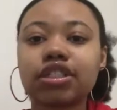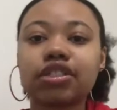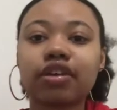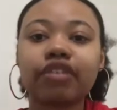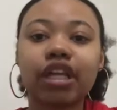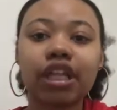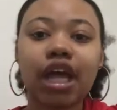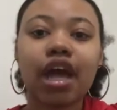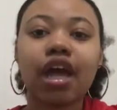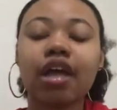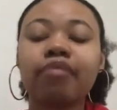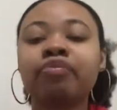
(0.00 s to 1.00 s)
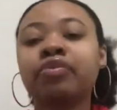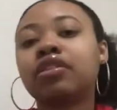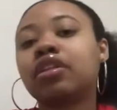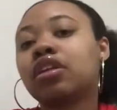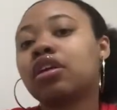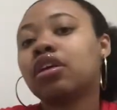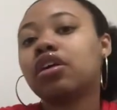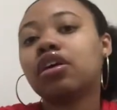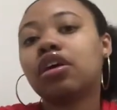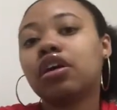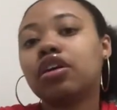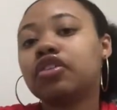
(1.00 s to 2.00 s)
stuff like that
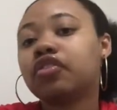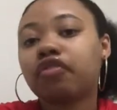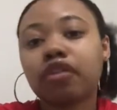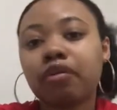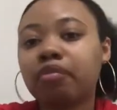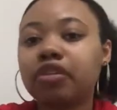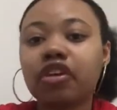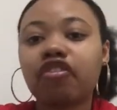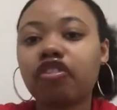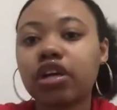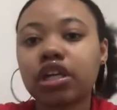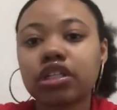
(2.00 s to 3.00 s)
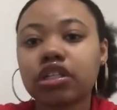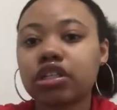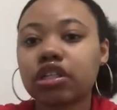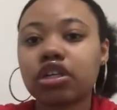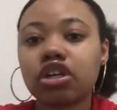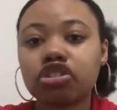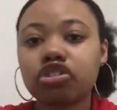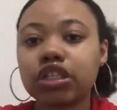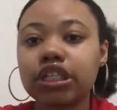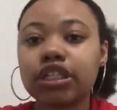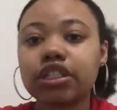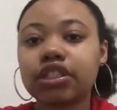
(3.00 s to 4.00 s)
is from different
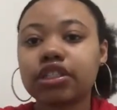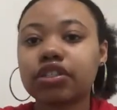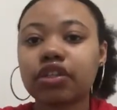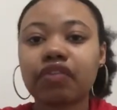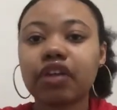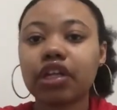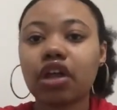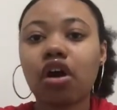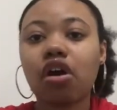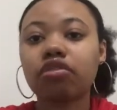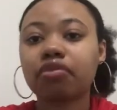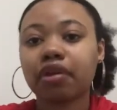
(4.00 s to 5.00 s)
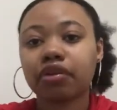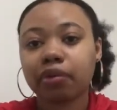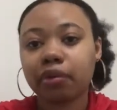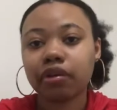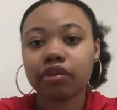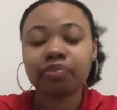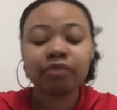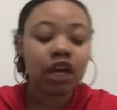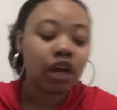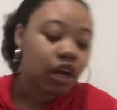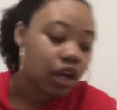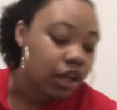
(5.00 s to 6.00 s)
countries and stuff like that all around the world.
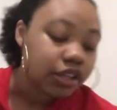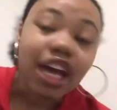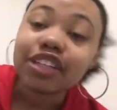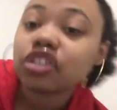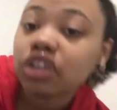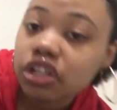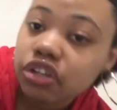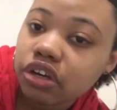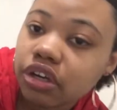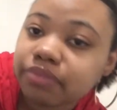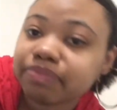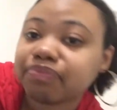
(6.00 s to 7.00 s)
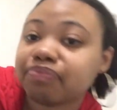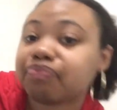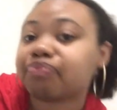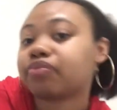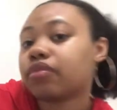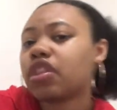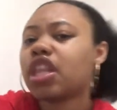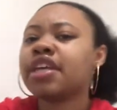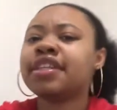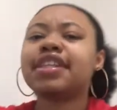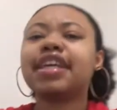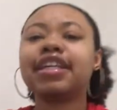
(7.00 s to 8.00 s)
That's another
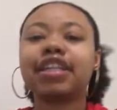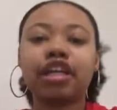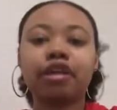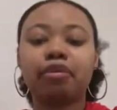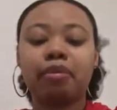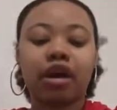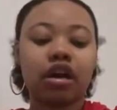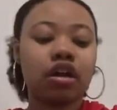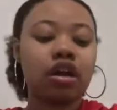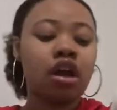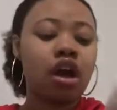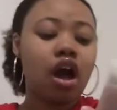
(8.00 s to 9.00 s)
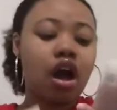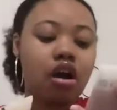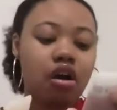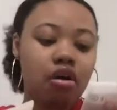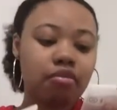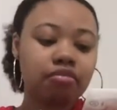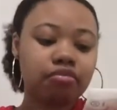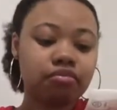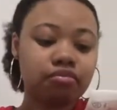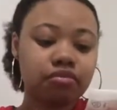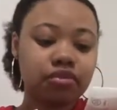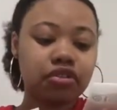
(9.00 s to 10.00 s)
thing to keep in mind.
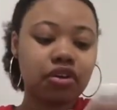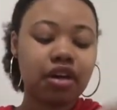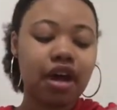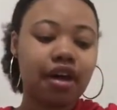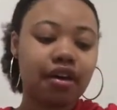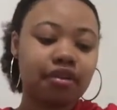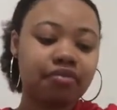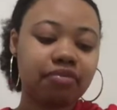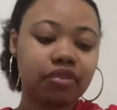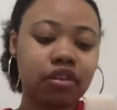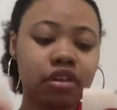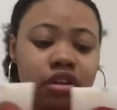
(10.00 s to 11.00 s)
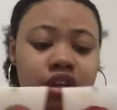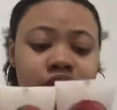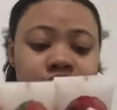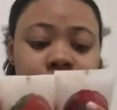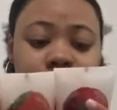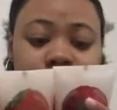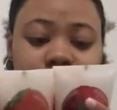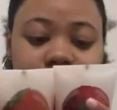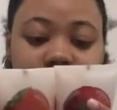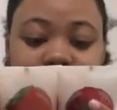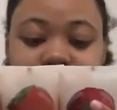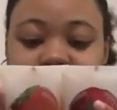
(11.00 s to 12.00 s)
So yeah,
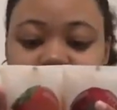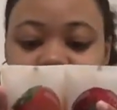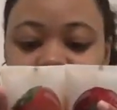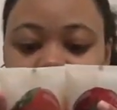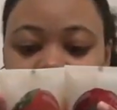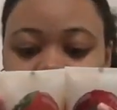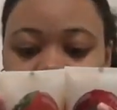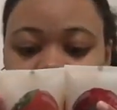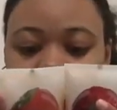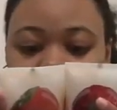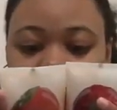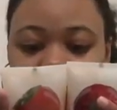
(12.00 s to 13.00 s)
that's these two,